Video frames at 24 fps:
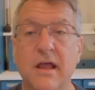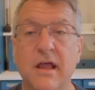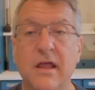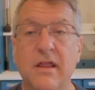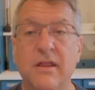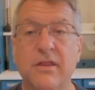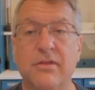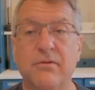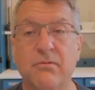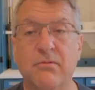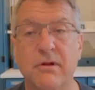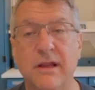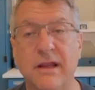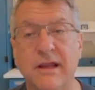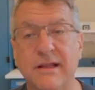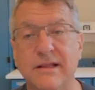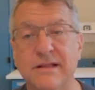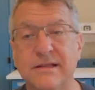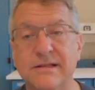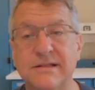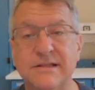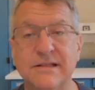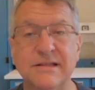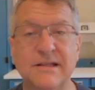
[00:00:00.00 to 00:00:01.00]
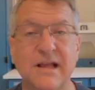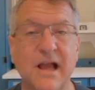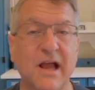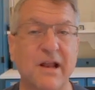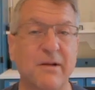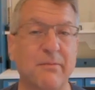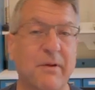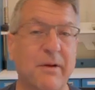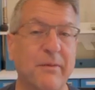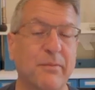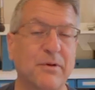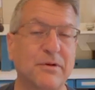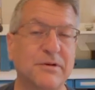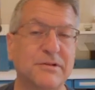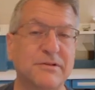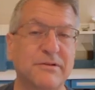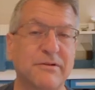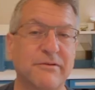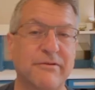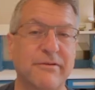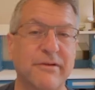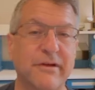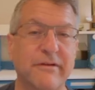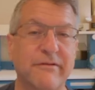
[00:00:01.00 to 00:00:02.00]
3, and this is kind of my
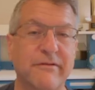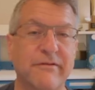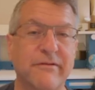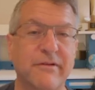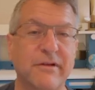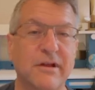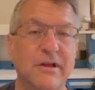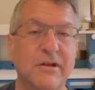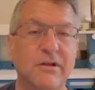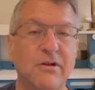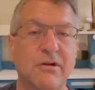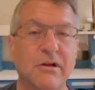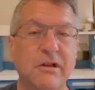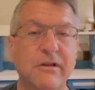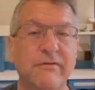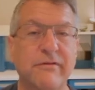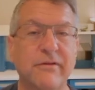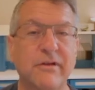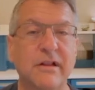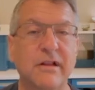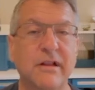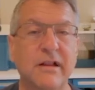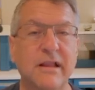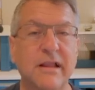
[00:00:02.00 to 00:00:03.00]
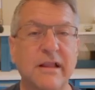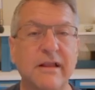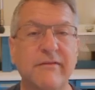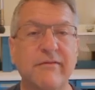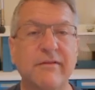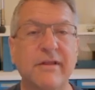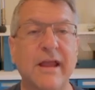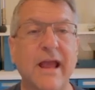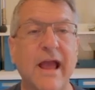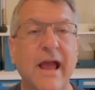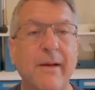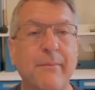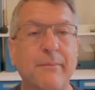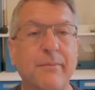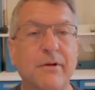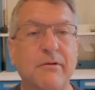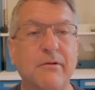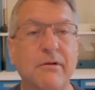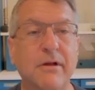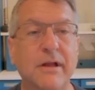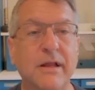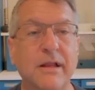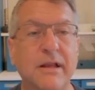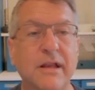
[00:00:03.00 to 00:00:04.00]
personal favorite, you don't even leave the app
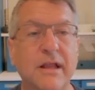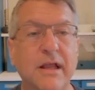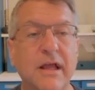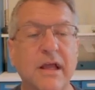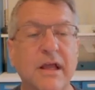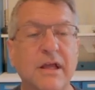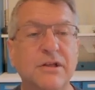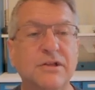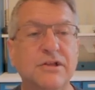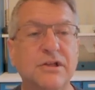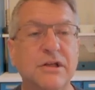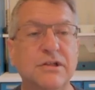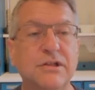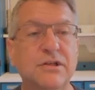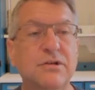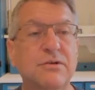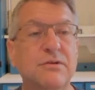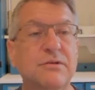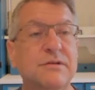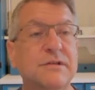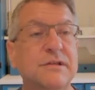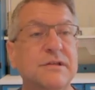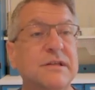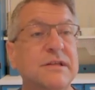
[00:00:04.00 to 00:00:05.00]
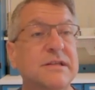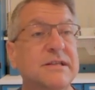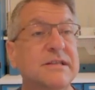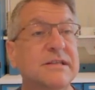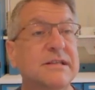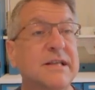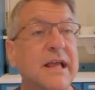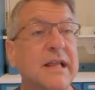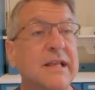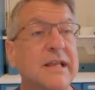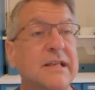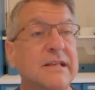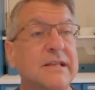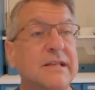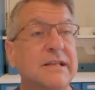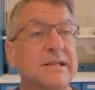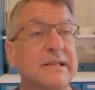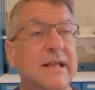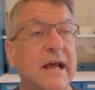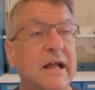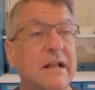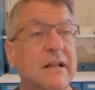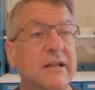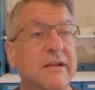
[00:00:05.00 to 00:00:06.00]
you're in. Just use this Send to
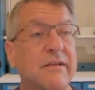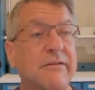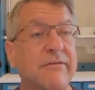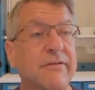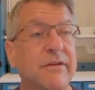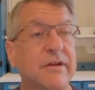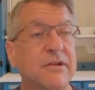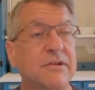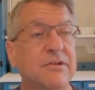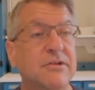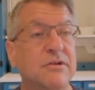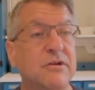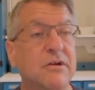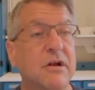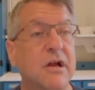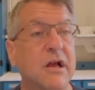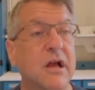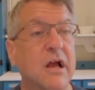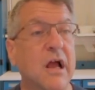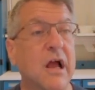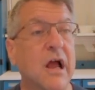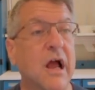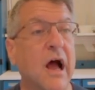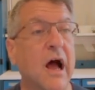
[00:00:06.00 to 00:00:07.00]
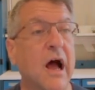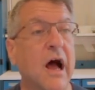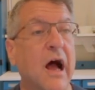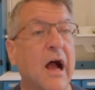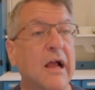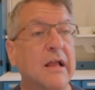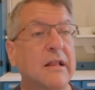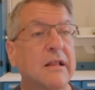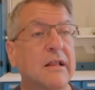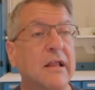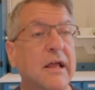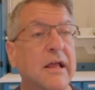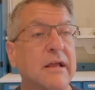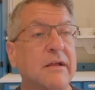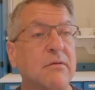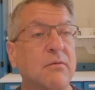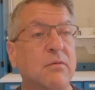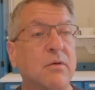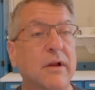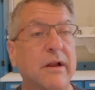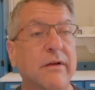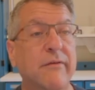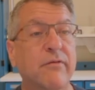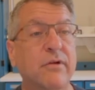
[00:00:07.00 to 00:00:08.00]
Tellie feature. Highlight
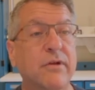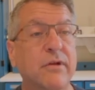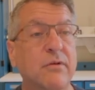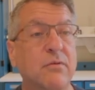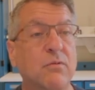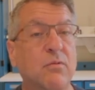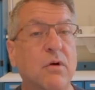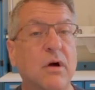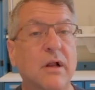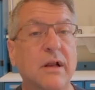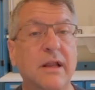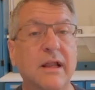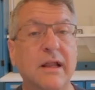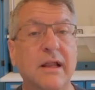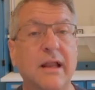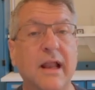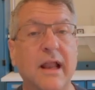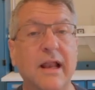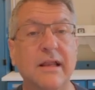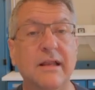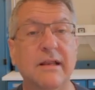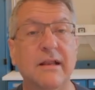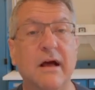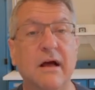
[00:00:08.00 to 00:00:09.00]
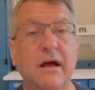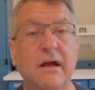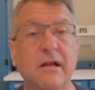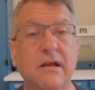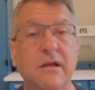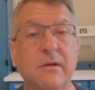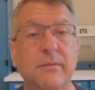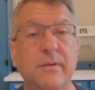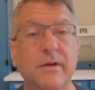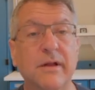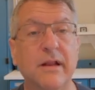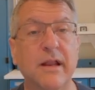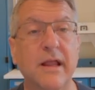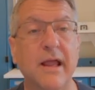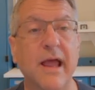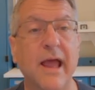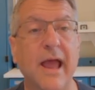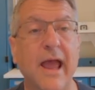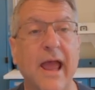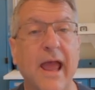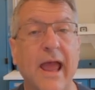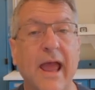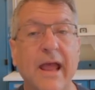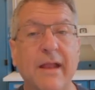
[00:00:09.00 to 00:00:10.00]
whatever you want in any document
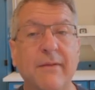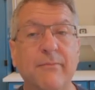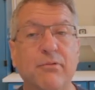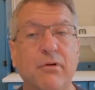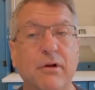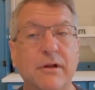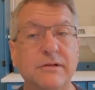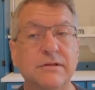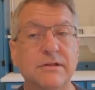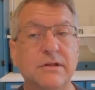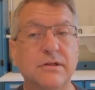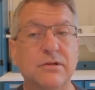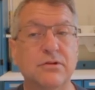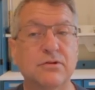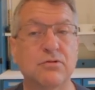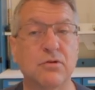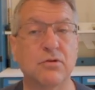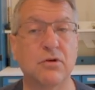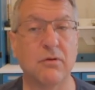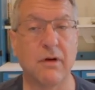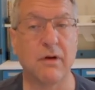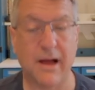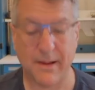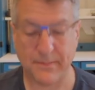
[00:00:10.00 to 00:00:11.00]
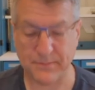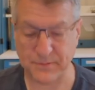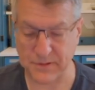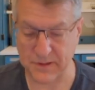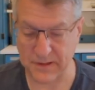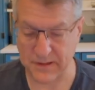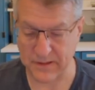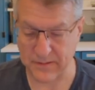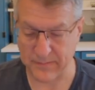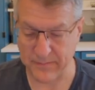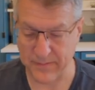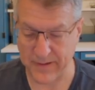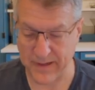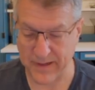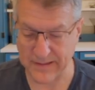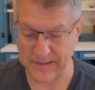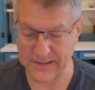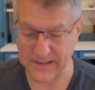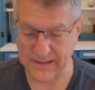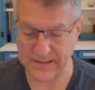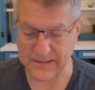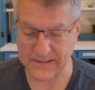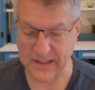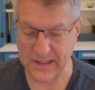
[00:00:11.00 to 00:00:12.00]
and press Control Option Command
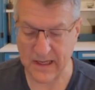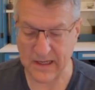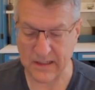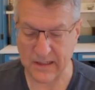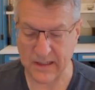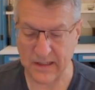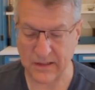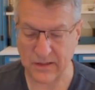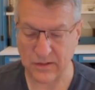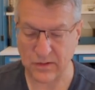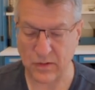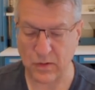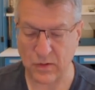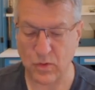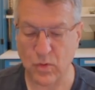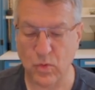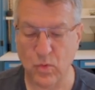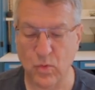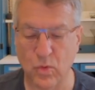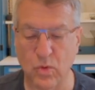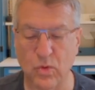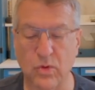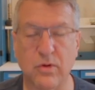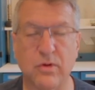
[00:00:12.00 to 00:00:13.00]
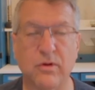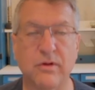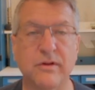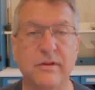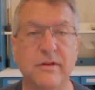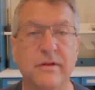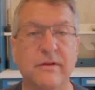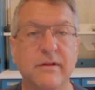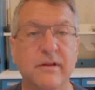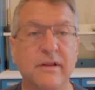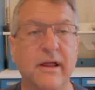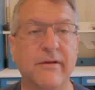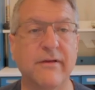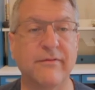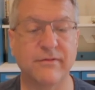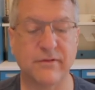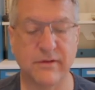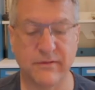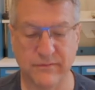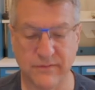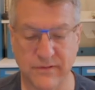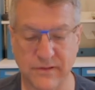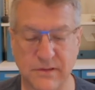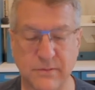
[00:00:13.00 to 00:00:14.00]
T. It's kind of like the cord on the left
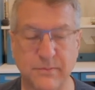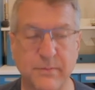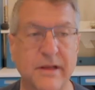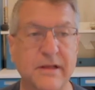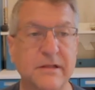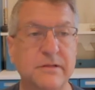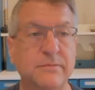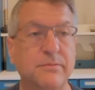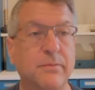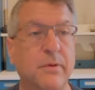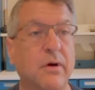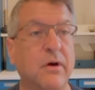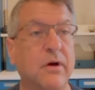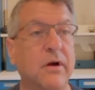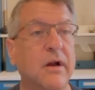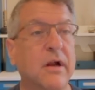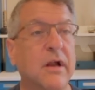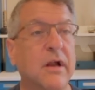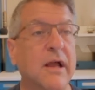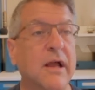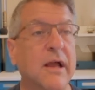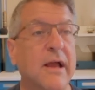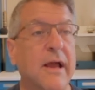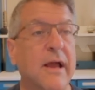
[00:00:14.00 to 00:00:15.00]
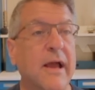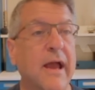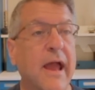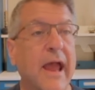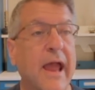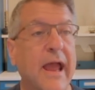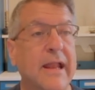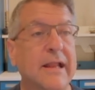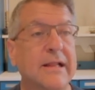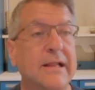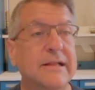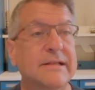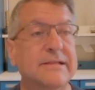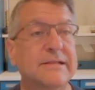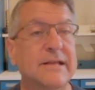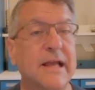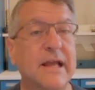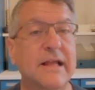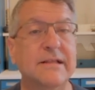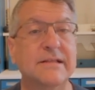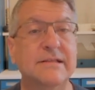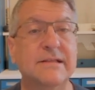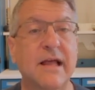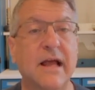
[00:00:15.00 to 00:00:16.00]
of the space bar. And it
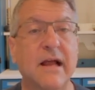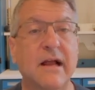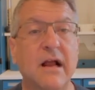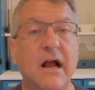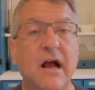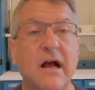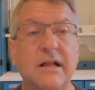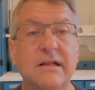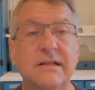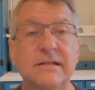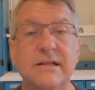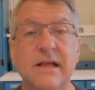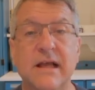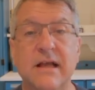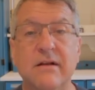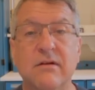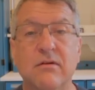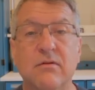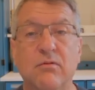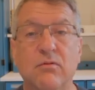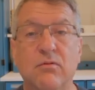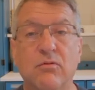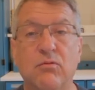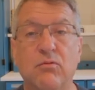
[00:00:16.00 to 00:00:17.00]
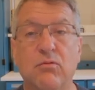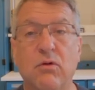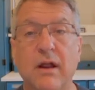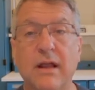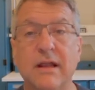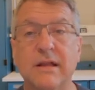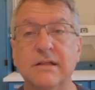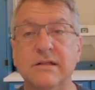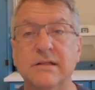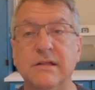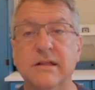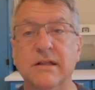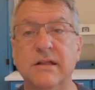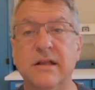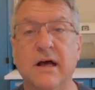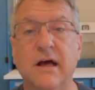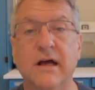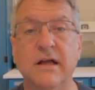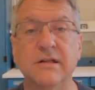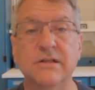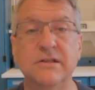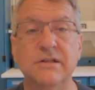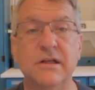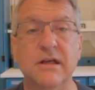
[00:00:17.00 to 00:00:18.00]
sends that content right to the
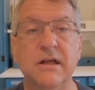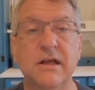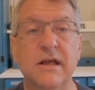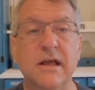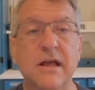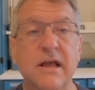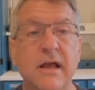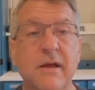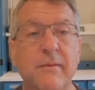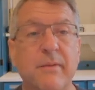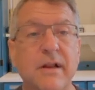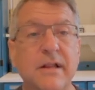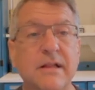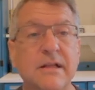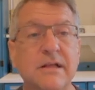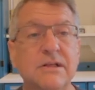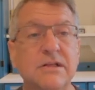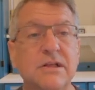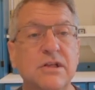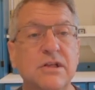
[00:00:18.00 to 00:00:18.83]
notch. But it doesn't